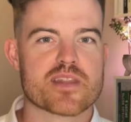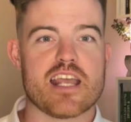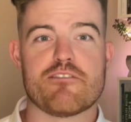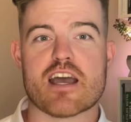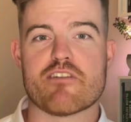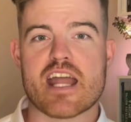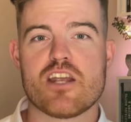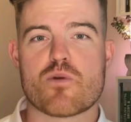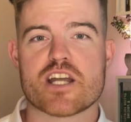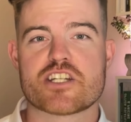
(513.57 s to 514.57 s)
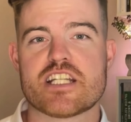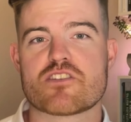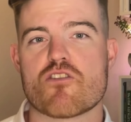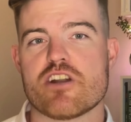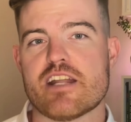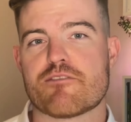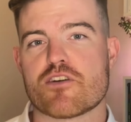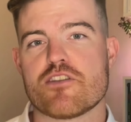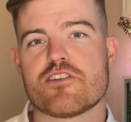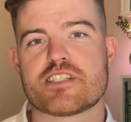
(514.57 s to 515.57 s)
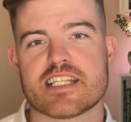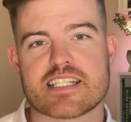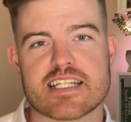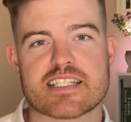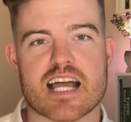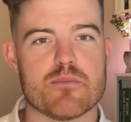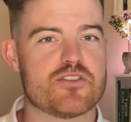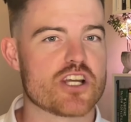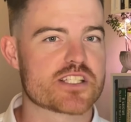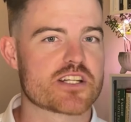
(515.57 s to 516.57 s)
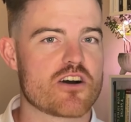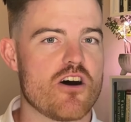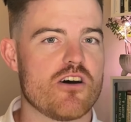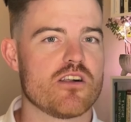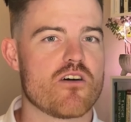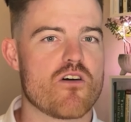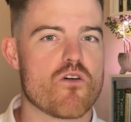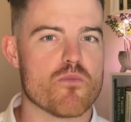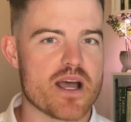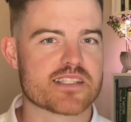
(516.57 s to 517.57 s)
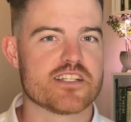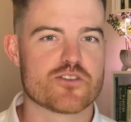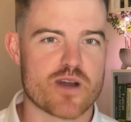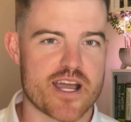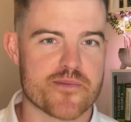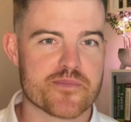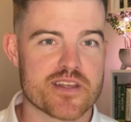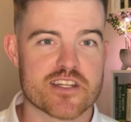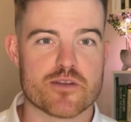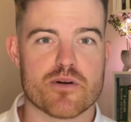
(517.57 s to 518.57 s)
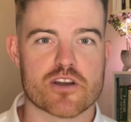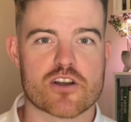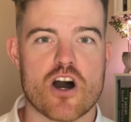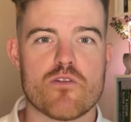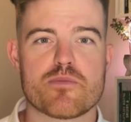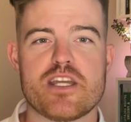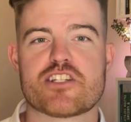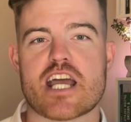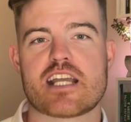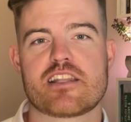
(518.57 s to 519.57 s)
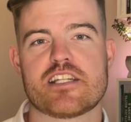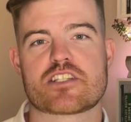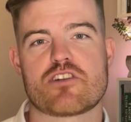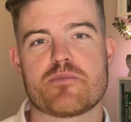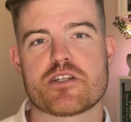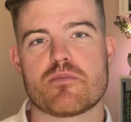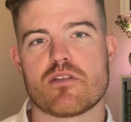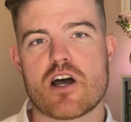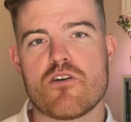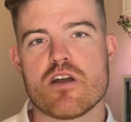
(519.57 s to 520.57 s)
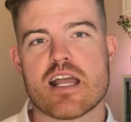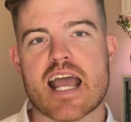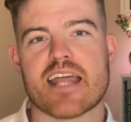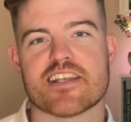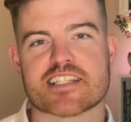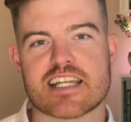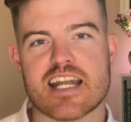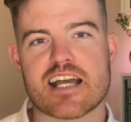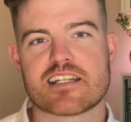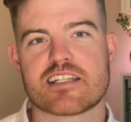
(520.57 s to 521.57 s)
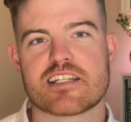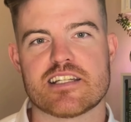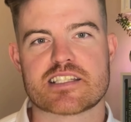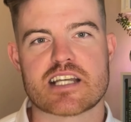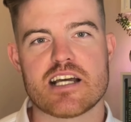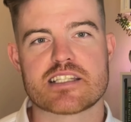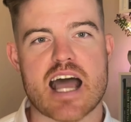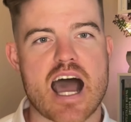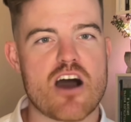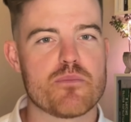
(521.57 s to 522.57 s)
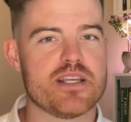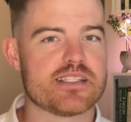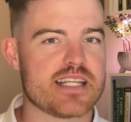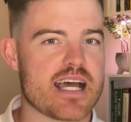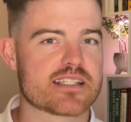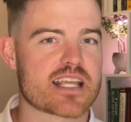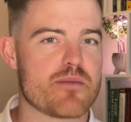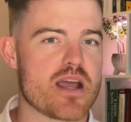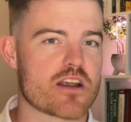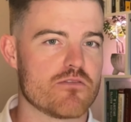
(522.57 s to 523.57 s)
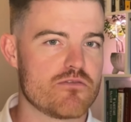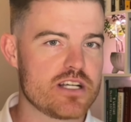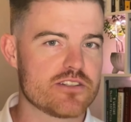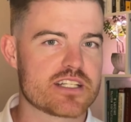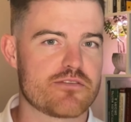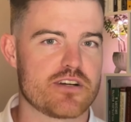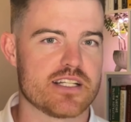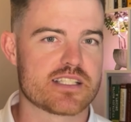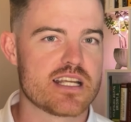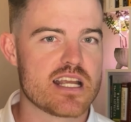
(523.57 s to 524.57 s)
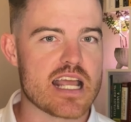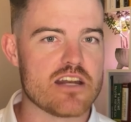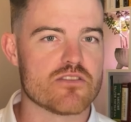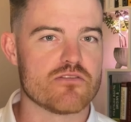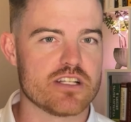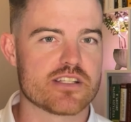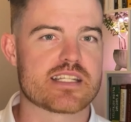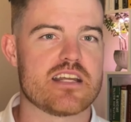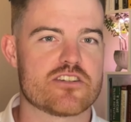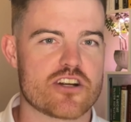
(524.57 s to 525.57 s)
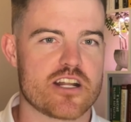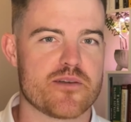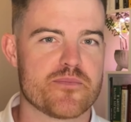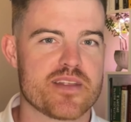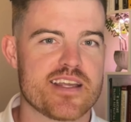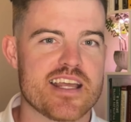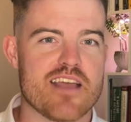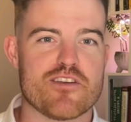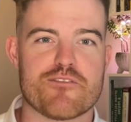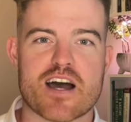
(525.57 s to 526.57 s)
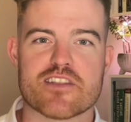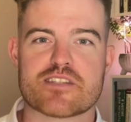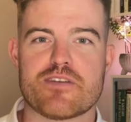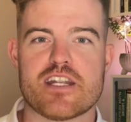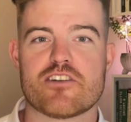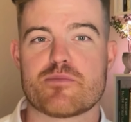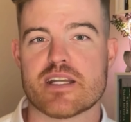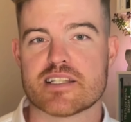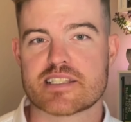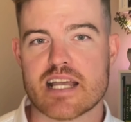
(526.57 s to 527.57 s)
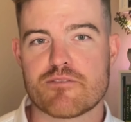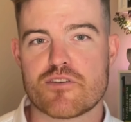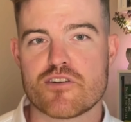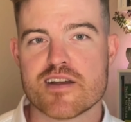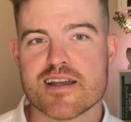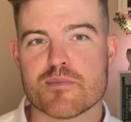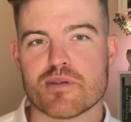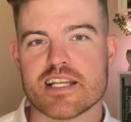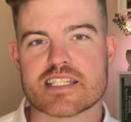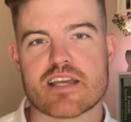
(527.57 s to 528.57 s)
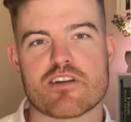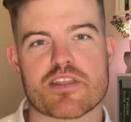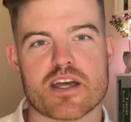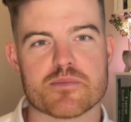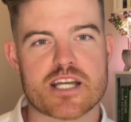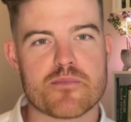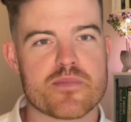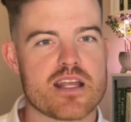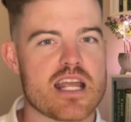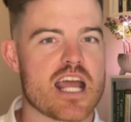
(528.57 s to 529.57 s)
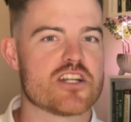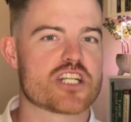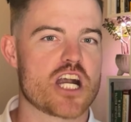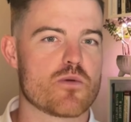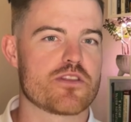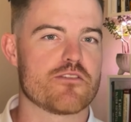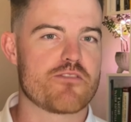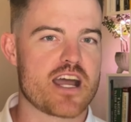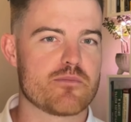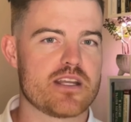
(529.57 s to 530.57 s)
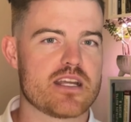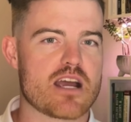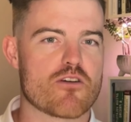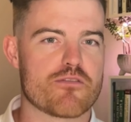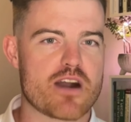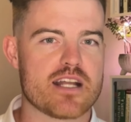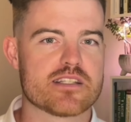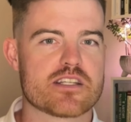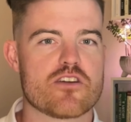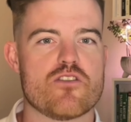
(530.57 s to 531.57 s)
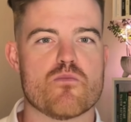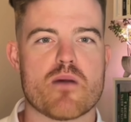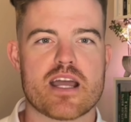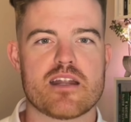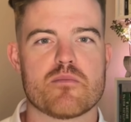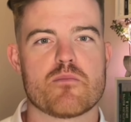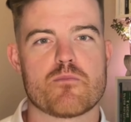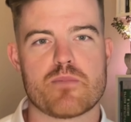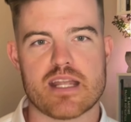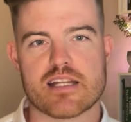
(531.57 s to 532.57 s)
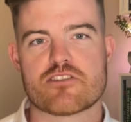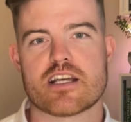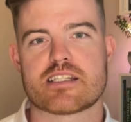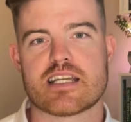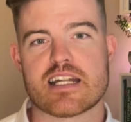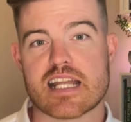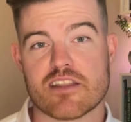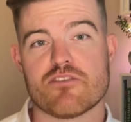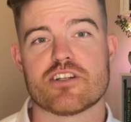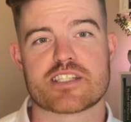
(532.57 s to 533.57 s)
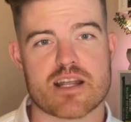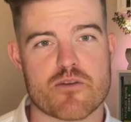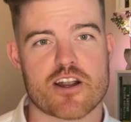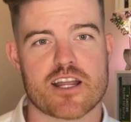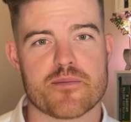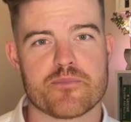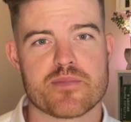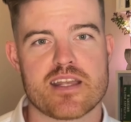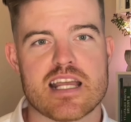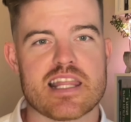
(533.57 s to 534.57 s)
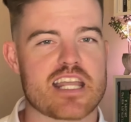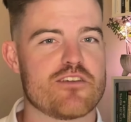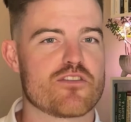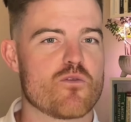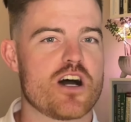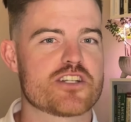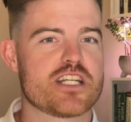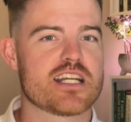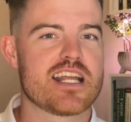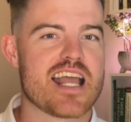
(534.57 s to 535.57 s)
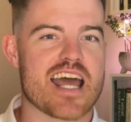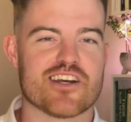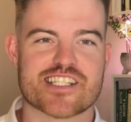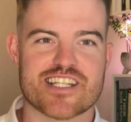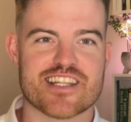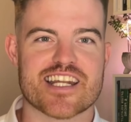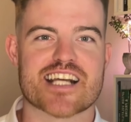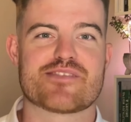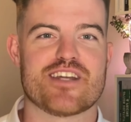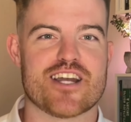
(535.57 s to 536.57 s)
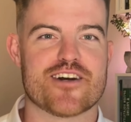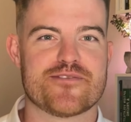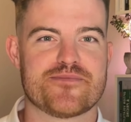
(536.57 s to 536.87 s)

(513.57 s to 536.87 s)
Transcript: If you have any questions or need further assistance, I'm just a call or message away. To book a call with me, check the description below, and let's connect to discuss how PCS can make a real difference in your real estate journey. If you found this video to be insightful, please give it a thumbs up and share it with your family or friends who might be interested in the real estate market. Thank you for watching, and I'll see you in the next video.